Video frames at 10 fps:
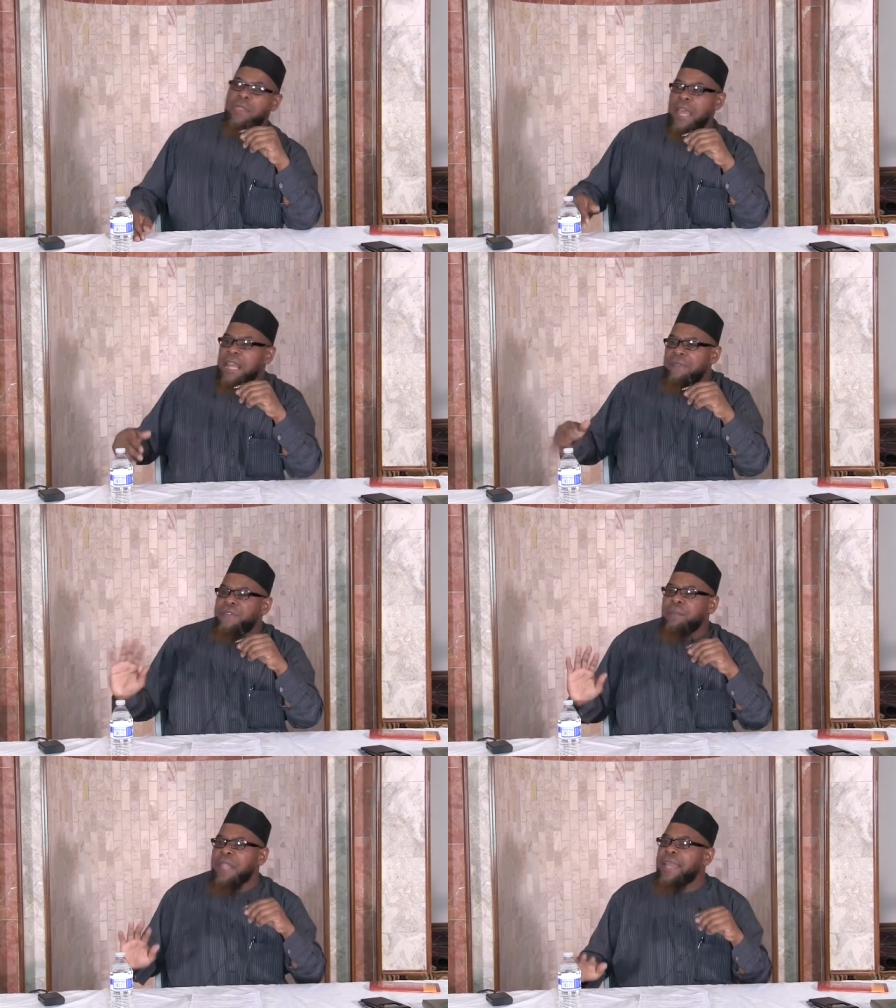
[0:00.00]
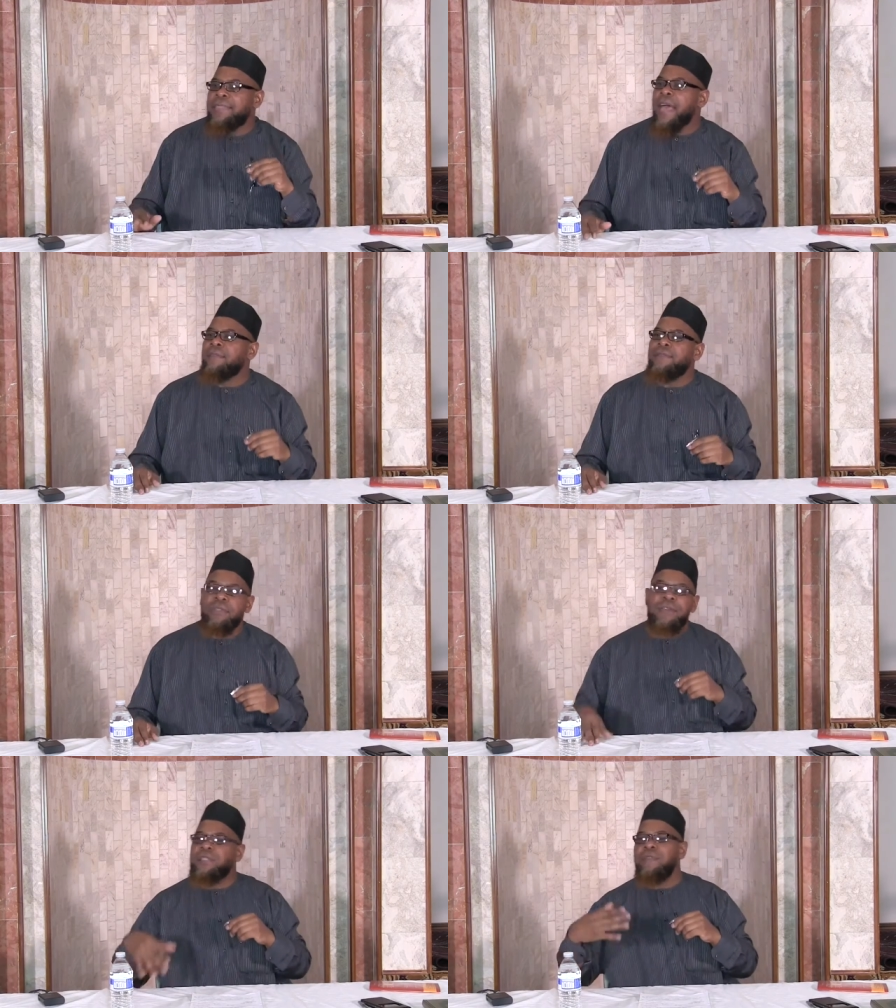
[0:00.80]
And they left him like that for
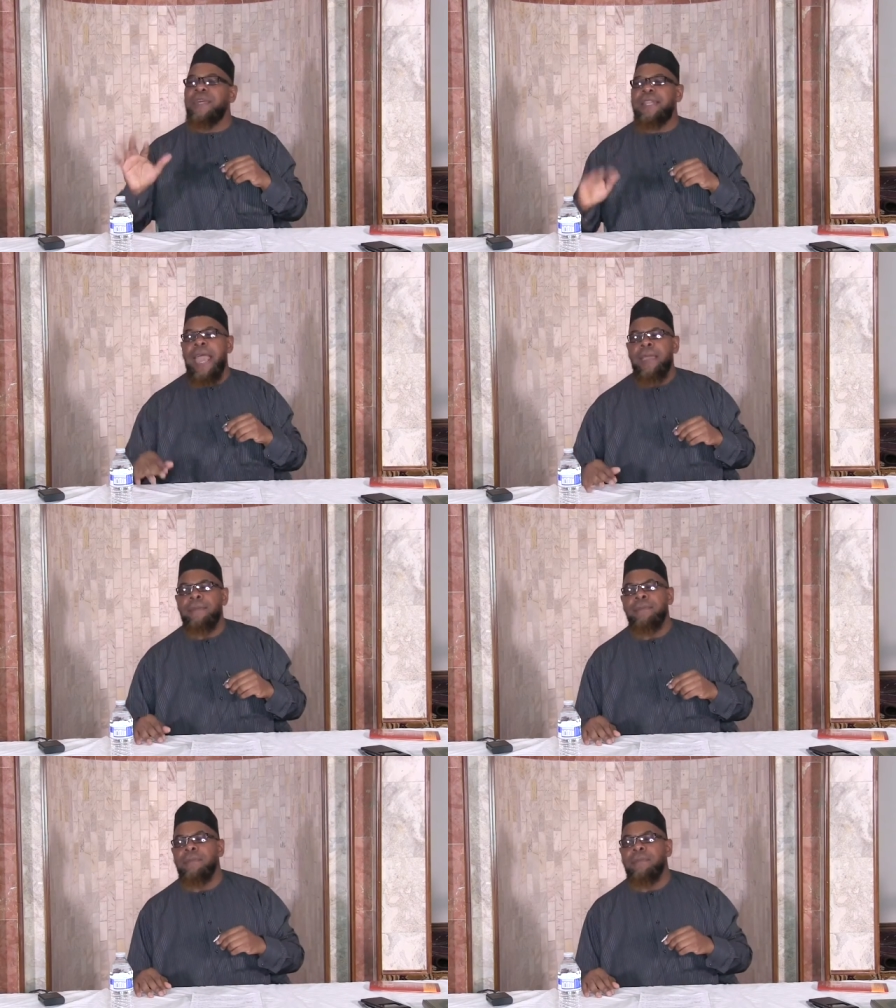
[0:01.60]
the rest of the day.